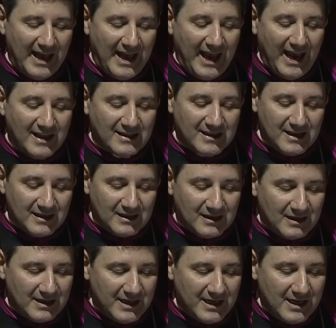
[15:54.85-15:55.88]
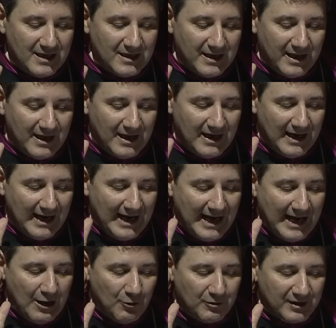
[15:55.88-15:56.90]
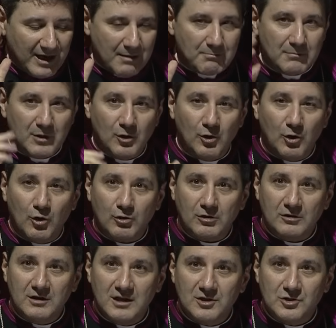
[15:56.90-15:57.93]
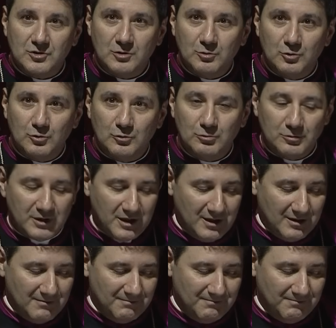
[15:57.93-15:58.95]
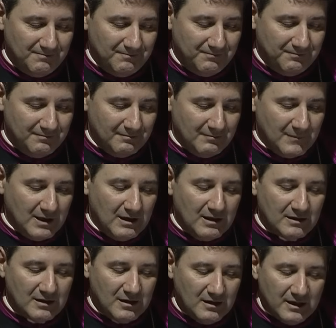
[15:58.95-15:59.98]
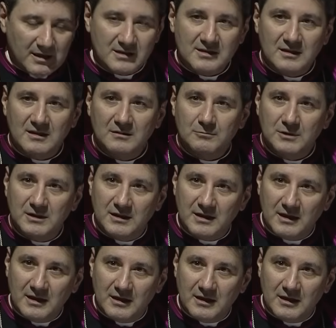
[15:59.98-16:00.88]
et incline aurem cordis tui." To listen with the